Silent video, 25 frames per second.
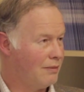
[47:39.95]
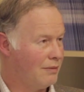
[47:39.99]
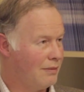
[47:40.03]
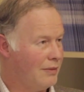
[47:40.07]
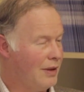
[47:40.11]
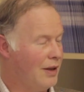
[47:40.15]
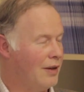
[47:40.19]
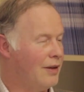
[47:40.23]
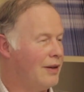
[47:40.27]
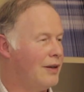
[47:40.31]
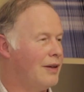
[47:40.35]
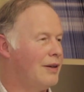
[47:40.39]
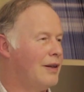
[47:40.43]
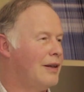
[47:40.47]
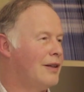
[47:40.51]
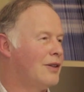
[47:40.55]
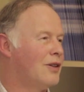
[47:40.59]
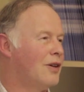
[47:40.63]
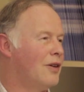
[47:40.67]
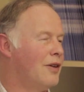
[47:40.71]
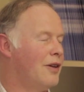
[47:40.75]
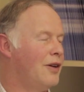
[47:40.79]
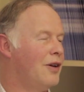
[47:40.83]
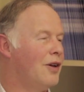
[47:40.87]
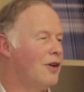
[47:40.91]
he's
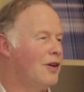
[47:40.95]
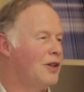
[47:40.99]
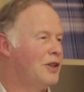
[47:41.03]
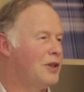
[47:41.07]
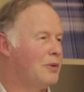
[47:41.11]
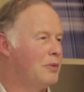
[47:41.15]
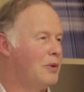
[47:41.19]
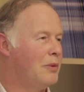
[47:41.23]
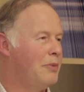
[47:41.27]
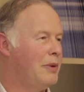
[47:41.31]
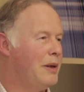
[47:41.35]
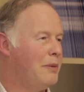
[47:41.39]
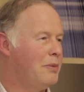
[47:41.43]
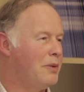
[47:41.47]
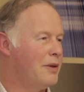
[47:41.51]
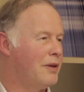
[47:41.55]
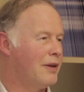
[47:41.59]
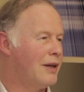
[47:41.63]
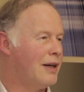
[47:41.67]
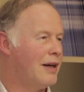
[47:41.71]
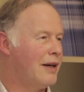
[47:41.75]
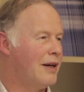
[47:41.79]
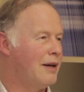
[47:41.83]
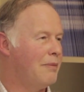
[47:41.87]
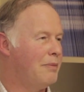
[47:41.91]
got the knowledgeable people, the
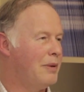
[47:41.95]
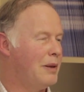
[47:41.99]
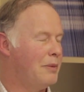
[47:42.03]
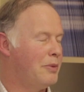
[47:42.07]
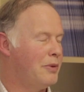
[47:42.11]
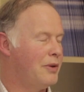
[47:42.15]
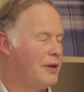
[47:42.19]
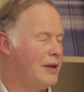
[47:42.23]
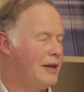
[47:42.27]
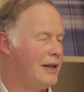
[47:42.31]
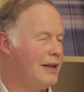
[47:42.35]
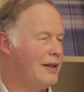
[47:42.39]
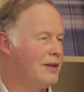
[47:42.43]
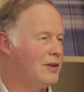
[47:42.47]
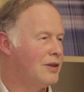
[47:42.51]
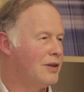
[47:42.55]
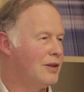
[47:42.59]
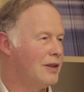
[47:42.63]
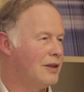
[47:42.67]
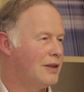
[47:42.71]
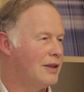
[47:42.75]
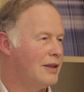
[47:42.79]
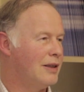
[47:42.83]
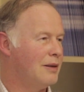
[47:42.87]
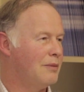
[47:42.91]
kind of people he needs on
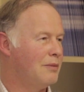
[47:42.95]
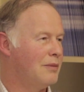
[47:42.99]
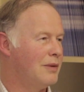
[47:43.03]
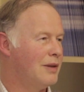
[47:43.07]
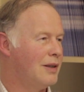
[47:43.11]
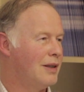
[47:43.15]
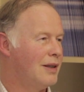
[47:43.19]
the team.